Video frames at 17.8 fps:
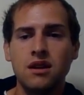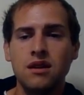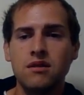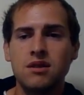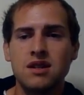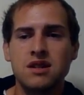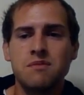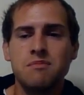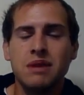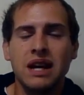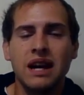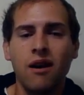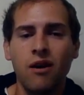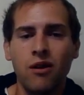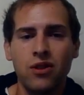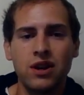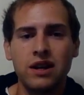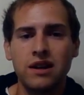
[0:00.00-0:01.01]
just be
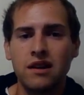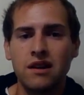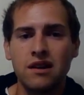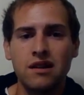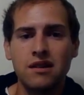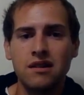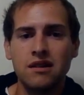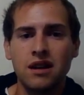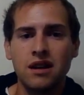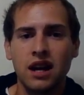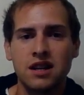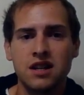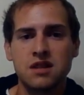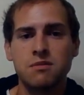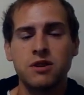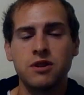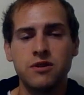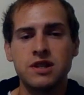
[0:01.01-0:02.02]
healthier, not
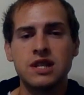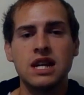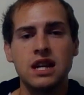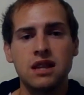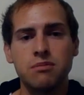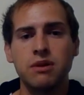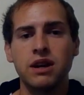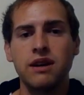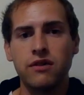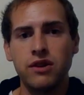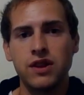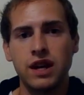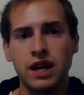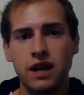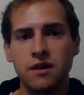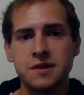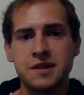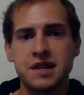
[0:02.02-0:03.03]
just with your teeth but everything
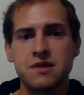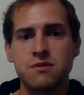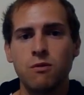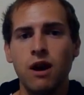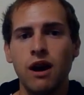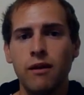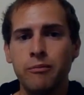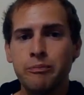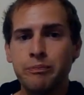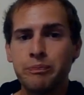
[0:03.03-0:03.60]
else as well.